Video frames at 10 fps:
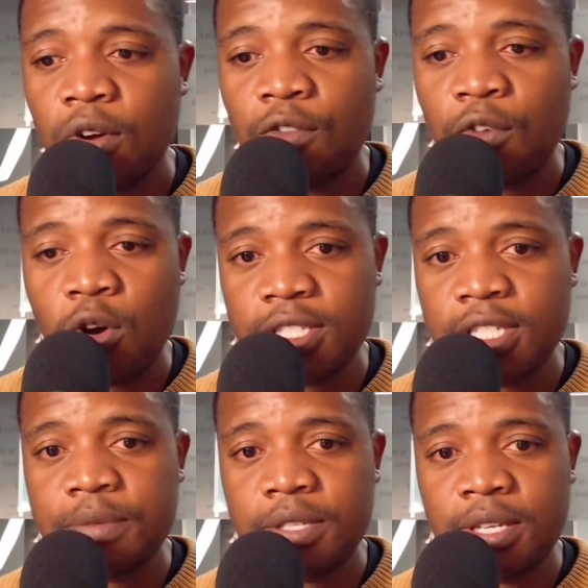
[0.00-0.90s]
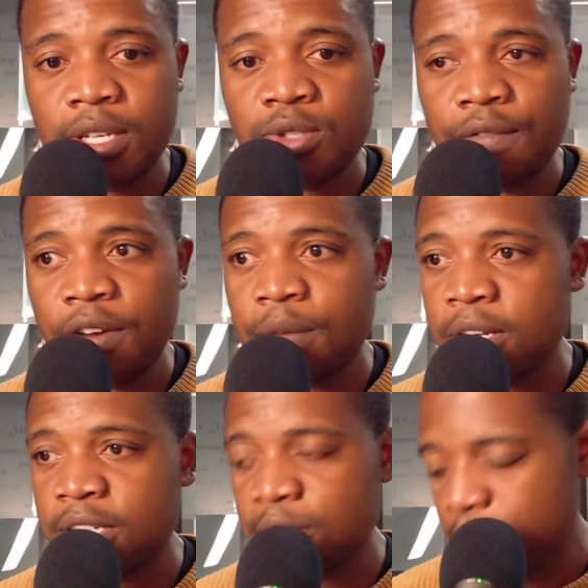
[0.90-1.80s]
concepts is actually very
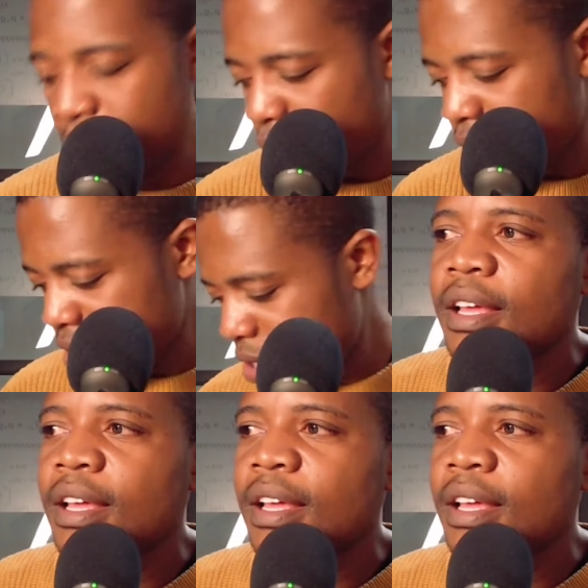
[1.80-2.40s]
much important.